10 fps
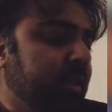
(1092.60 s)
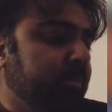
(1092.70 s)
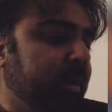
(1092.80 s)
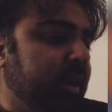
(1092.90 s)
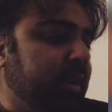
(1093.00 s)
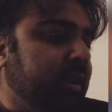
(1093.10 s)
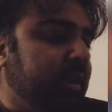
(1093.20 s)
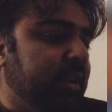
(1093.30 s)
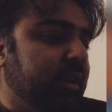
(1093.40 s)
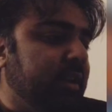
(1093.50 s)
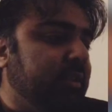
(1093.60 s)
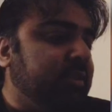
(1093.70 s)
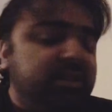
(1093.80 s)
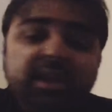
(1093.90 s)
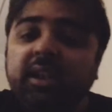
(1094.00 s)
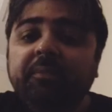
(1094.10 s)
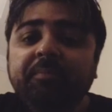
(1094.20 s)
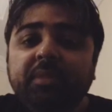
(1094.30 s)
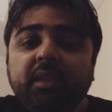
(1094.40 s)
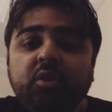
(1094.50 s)
But still,
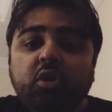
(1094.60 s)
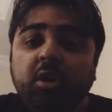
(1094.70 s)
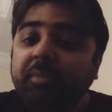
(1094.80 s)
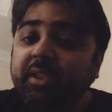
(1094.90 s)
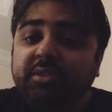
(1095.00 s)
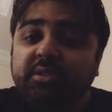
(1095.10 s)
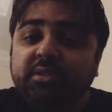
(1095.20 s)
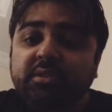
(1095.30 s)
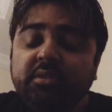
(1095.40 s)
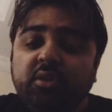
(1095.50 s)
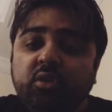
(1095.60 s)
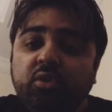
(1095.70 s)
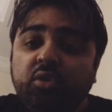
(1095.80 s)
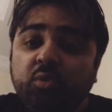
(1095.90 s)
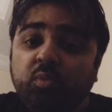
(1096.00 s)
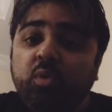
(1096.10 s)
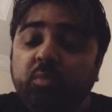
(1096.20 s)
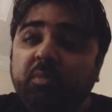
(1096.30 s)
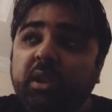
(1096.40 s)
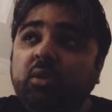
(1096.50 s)
comics, you know, you
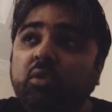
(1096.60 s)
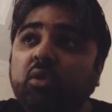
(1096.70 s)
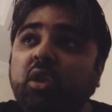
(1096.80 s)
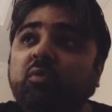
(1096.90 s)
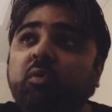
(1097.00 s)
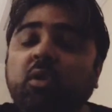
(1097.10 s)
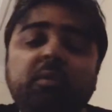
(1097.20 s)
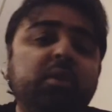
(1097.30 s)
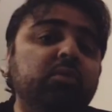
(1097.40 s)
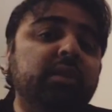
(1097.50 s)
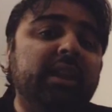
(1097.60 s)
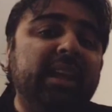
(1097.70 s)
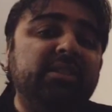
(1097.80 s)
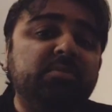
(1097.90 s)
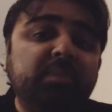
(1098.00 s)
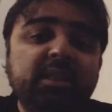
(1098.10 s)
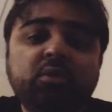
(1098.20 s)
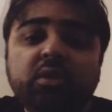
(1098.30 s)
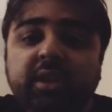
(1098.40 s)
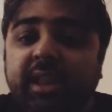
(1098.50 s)
would be looking forward to the next month
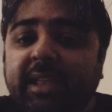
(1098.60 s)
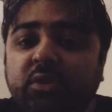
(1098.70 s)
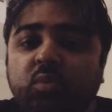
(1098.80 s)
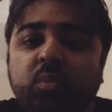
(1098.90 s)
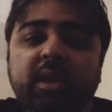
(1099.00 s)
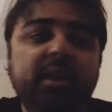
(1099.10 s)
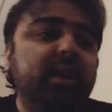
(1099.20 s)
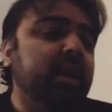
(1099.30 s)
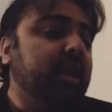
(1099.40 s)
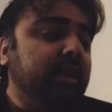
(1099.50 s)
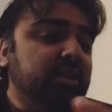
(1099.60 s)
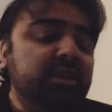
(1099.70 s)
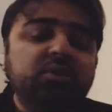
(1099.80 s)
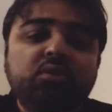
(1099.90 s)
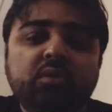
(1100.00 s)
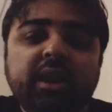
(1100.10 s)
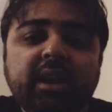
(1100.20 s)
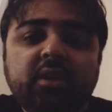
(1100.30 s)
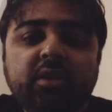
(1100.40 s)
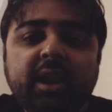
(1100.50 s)
or the next week just to
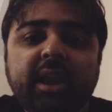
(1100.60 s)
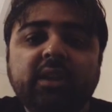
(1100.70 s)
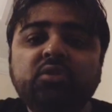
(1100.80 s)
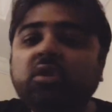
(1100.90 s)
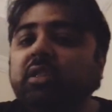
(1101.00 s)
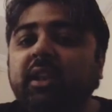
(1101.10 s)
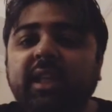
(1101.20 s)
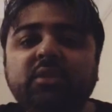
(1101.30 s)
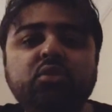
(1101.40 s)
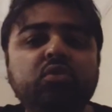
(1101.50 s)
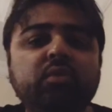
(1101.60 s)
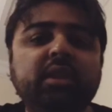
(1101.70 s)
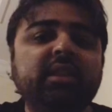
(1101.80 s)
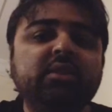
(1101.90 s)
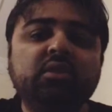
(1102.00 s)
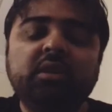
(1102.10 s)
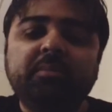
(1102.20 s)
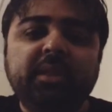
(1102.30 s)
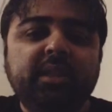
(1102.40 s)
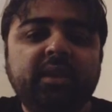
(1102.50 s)
get your hands on the next story that's going to
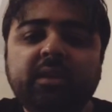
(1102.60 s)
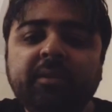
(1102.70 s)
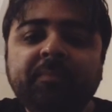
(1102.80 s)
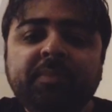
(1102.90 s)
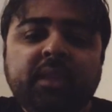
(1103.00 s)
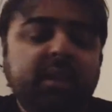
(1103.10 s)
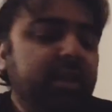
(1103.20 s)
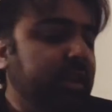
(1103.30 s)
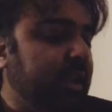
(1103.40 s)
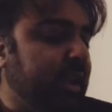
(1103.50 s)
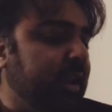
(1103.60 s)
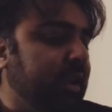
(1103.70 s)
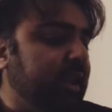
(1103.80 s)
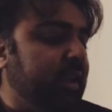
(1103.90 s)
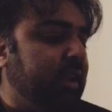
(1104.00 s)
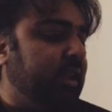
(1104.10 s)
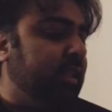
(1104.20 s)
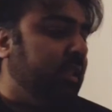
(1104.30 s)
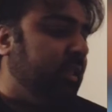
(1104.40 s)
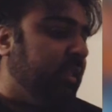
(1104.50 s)
be there. And
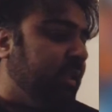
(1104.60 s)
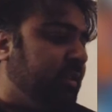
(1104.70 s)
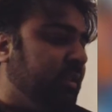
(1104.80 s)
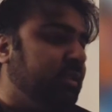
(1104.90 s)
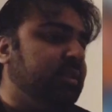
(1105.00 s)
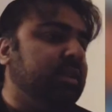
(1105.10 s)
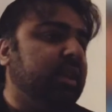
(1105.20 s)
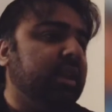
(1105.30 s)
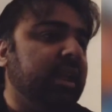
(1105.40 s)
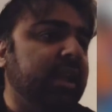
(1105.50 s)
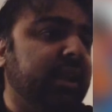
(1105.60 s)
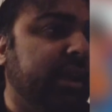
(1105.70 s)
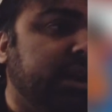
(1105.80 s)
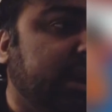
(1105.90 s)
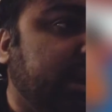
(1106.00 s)
this is like